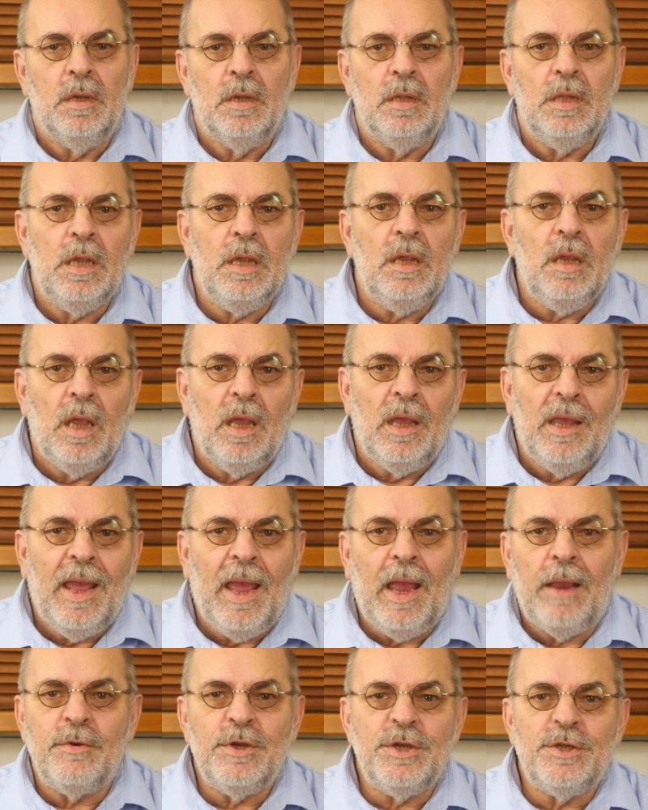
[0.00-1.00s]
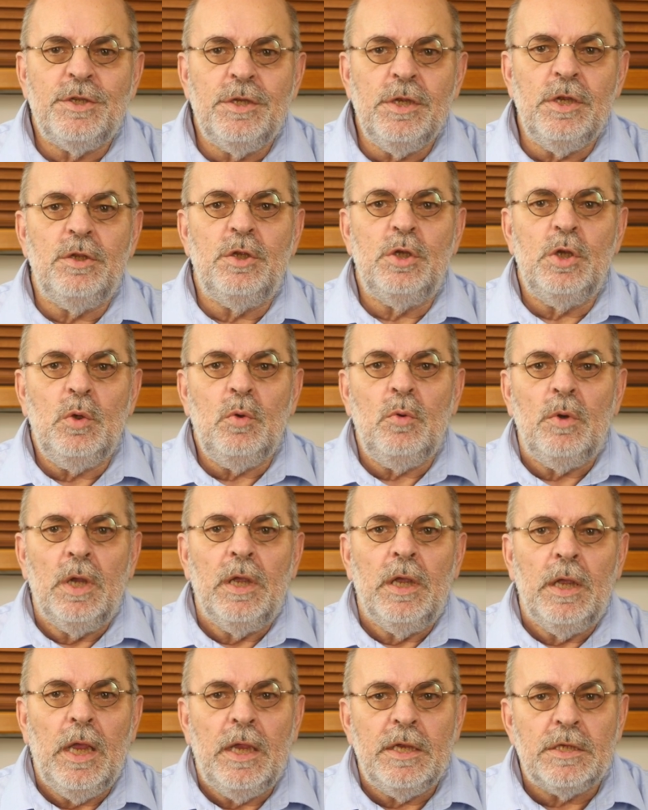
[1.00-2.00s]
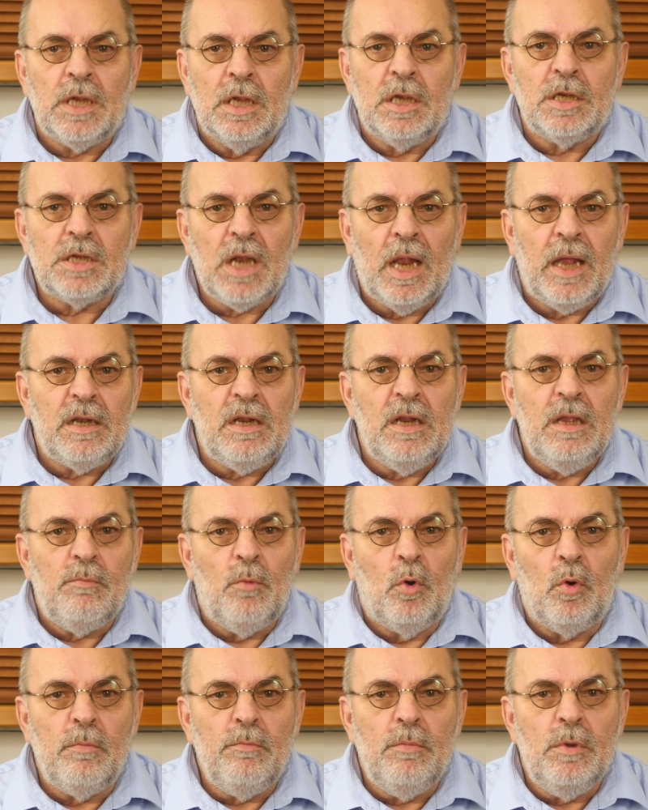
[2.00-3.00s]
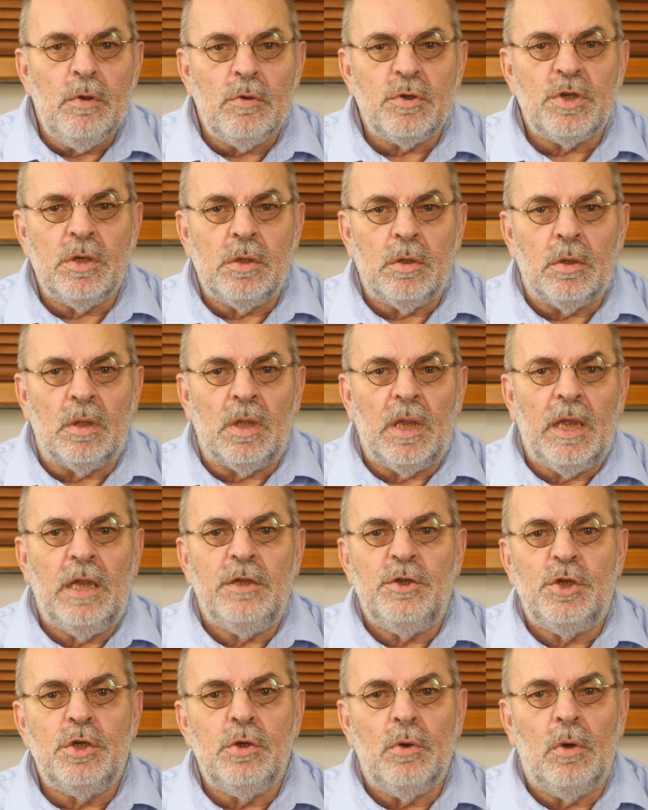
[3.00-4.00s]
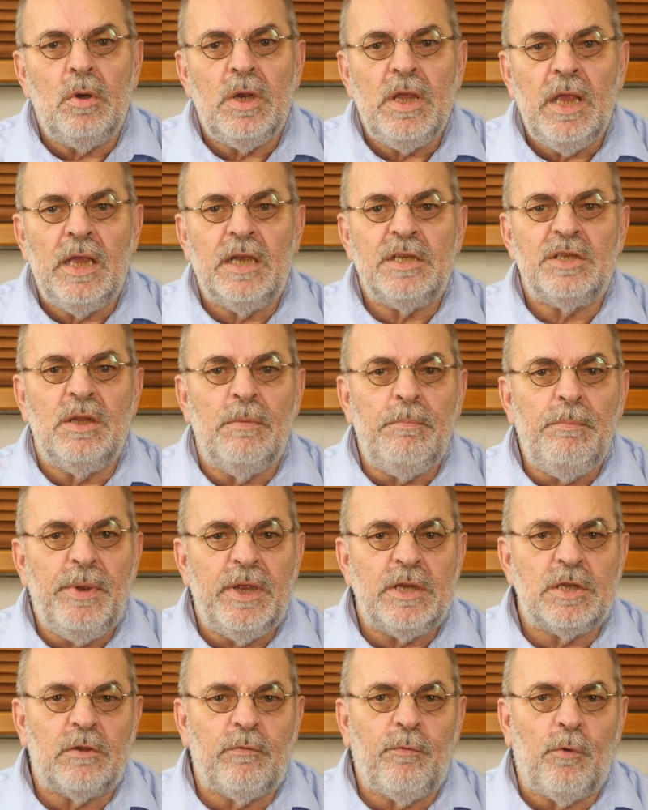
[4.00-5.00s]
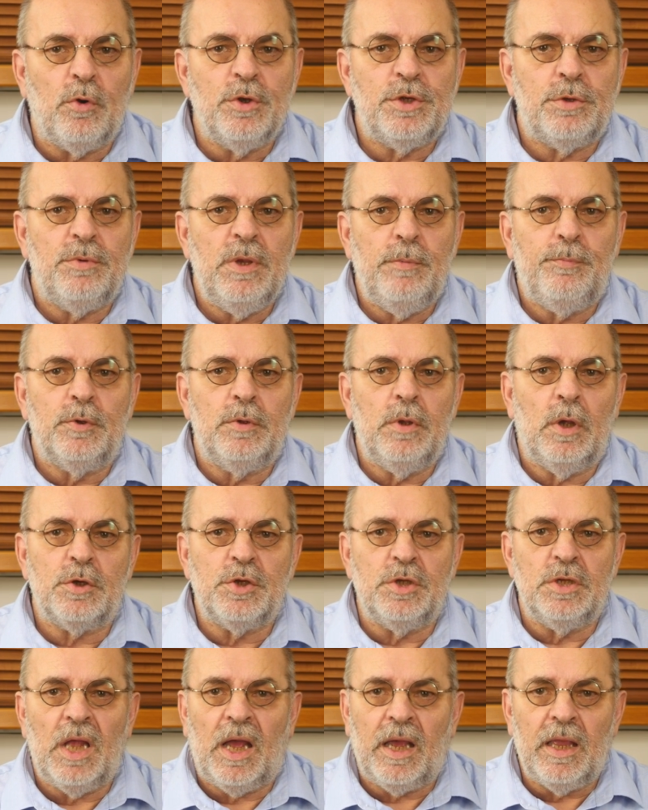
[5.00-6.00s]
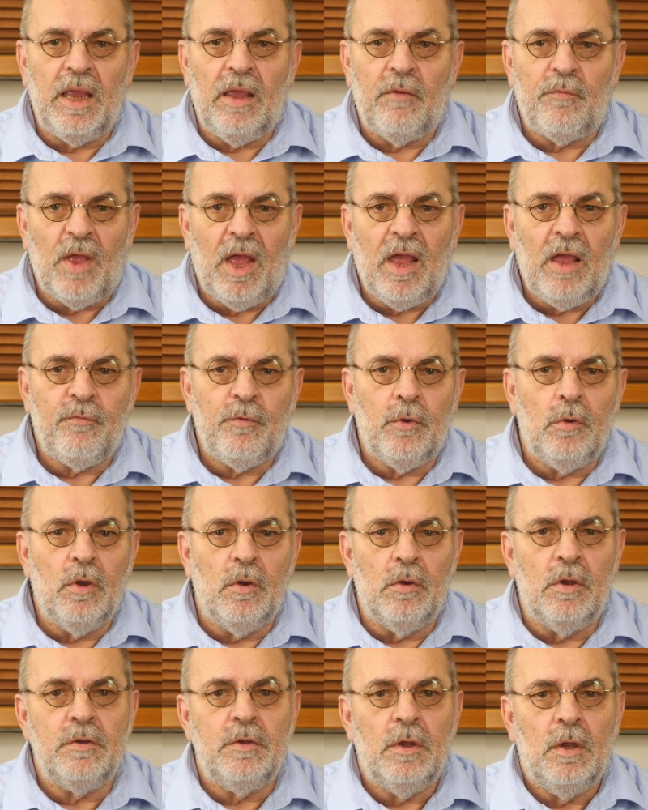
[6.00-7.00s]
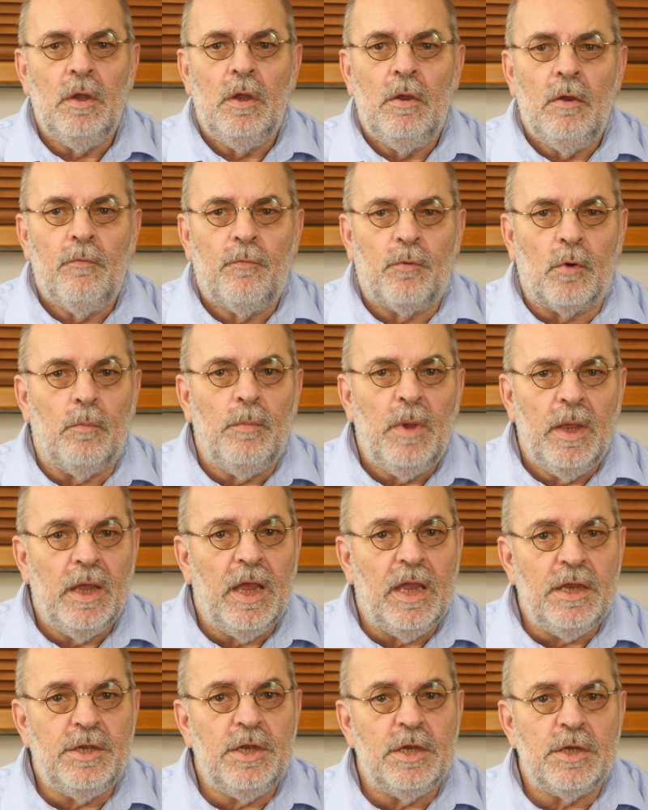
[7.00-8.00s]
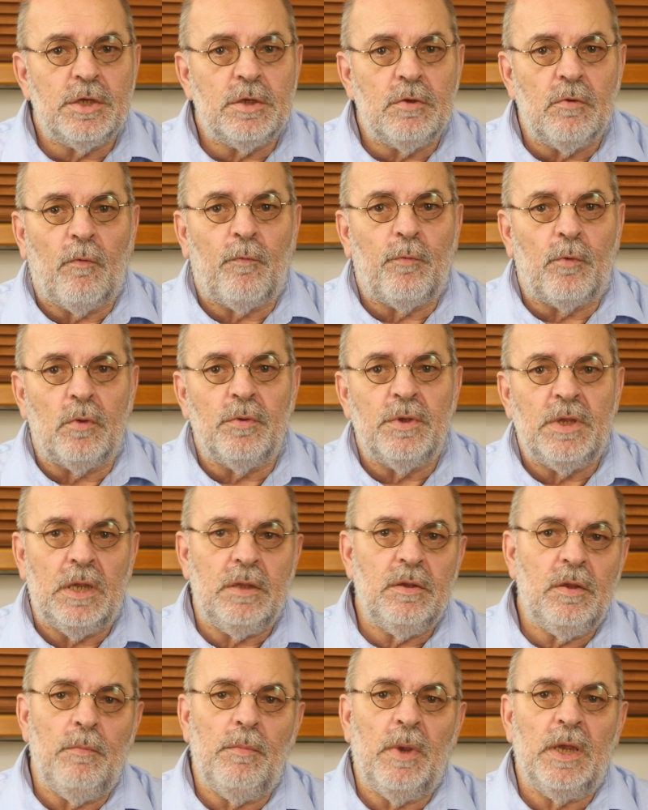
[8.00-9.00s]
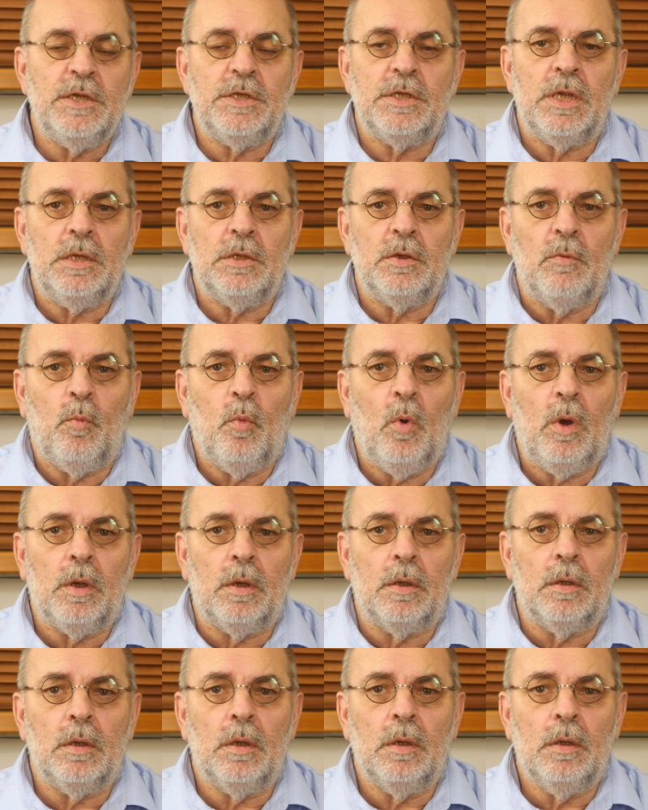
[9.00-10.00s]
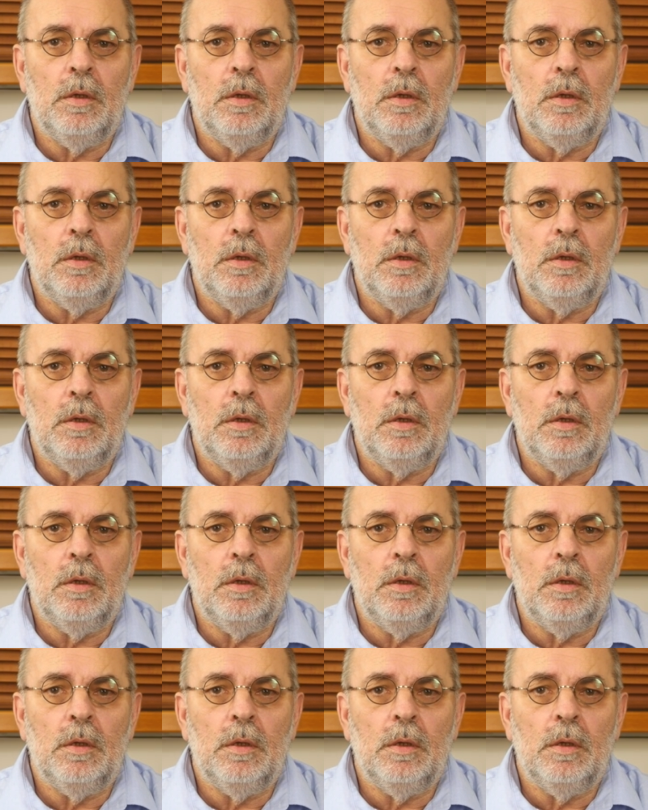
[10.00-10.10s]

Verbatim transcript: The Aries G2 is slightly more musical and surely has the best voice reproduction I have ever heard from a digital front-end in my setup 1.